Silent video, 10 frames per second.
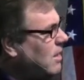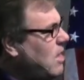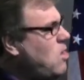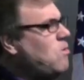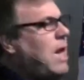
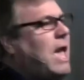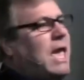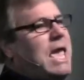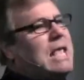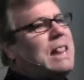And you can't
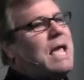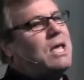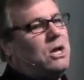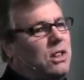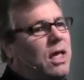eat
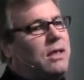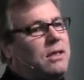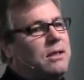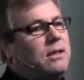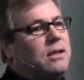like a
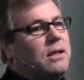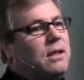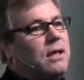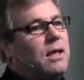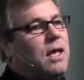glutton
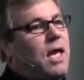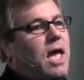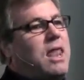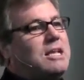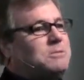
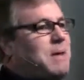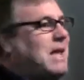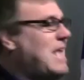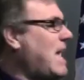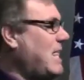and
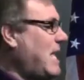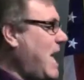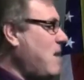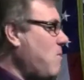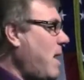expect not to
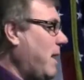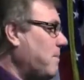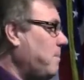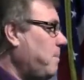gain weight.